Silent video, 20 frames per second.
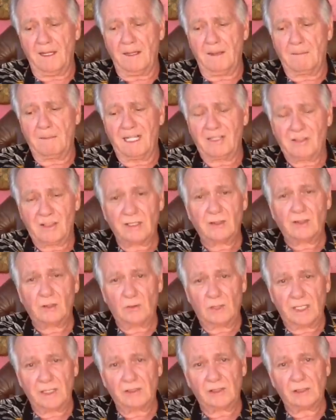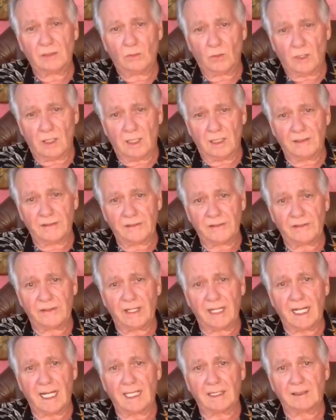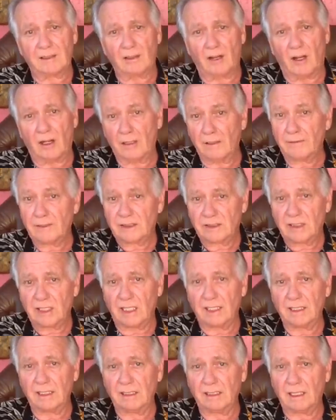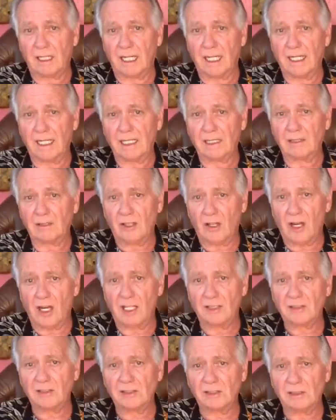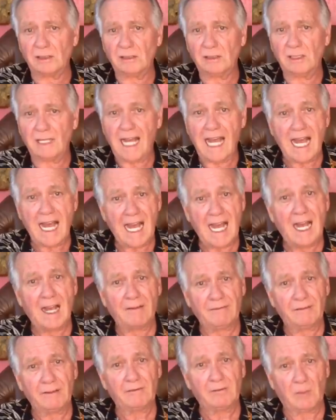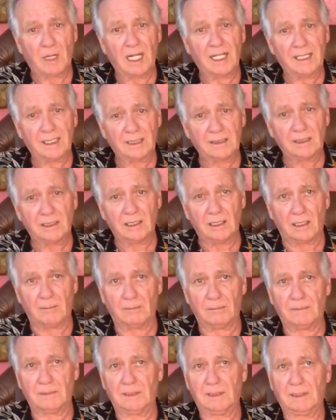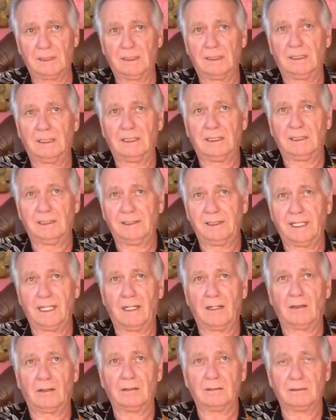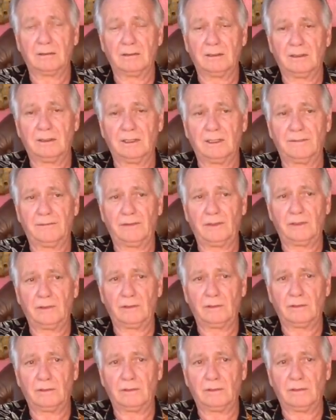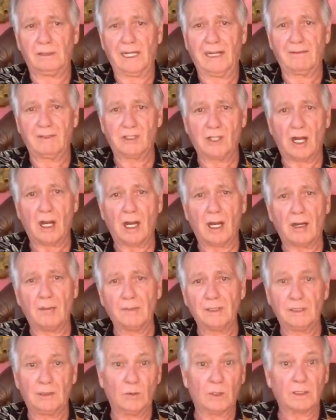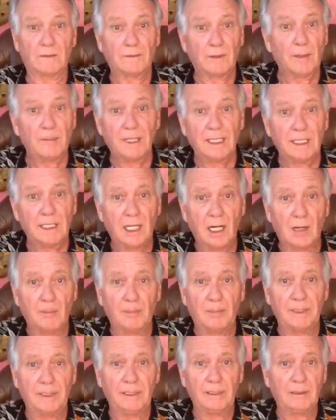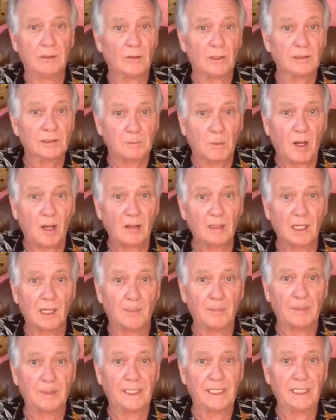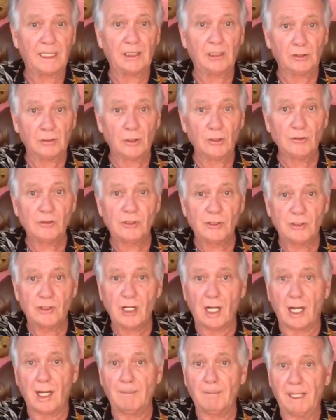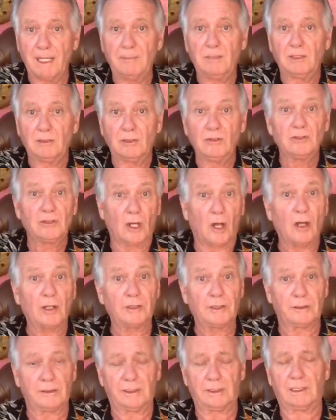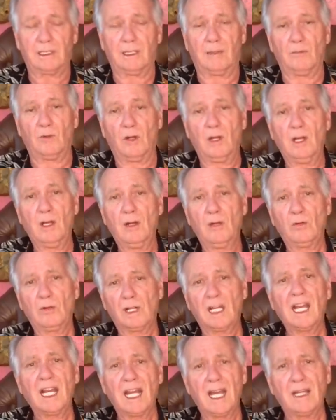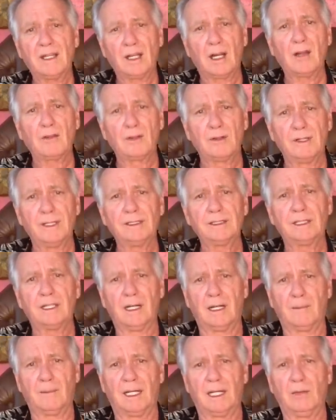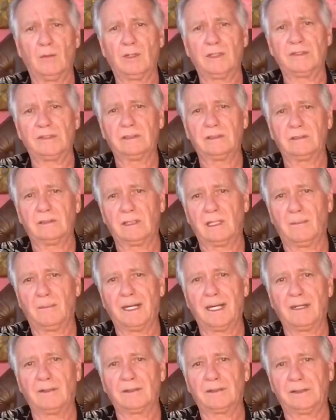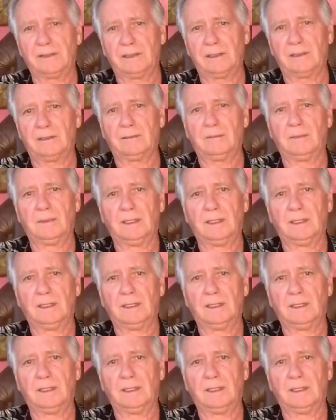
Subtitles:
My situation was that all of a sudden I have lost half of my income. Now, if you have a job and you work for a big company or a small company and you lose your job, maybe you lose all your income. Well, I had other income. I wasn't about to